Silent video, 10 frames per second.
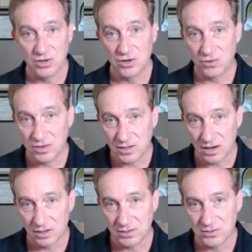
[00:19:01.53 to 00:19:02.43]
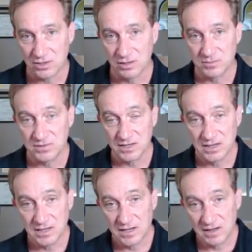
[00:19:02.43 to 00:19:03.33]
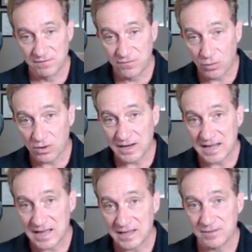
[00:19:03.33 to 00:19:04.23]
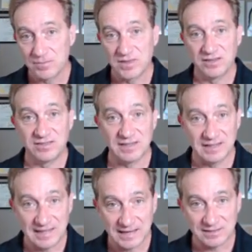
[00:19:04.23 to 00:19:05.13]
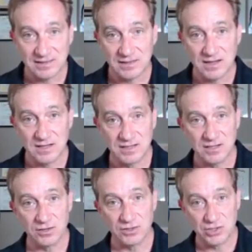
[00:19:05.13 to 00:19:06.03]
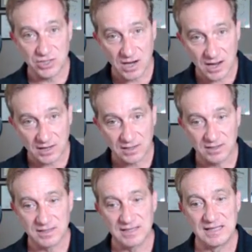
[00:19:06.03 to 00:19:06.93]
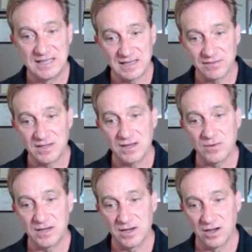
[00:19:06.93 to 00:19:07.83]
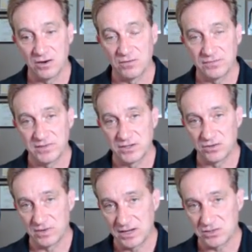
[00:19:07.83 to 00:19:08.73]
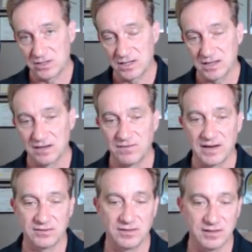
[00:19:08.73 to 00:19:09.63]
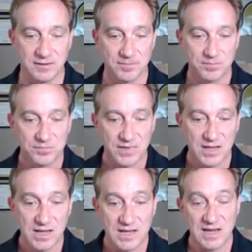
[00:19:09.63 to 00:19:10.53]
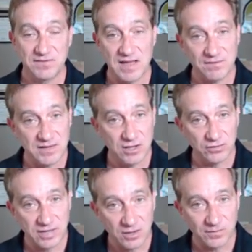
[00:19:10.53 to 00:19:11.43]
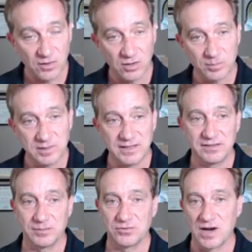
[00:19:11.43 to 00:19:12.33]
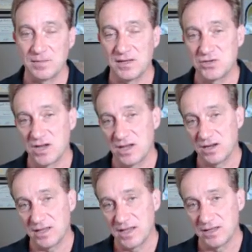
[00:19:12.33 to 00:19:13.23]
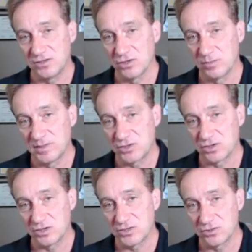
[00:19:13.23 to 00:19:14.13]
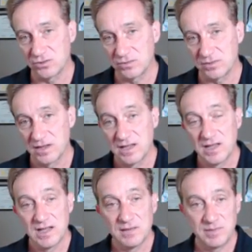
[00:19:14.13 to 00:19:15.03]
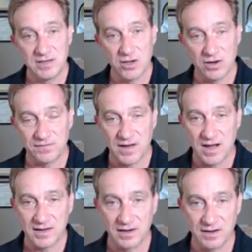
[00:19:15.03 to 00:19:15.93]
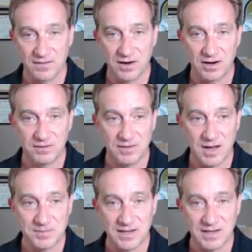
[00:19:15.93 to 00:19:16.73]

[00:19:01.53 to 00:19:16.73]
terms, for a selected yield shock, given that we know the duration and the convexity. If that video is helpful, please subscribe to the channel and you'll be sure to be notified of our updates. Thank you.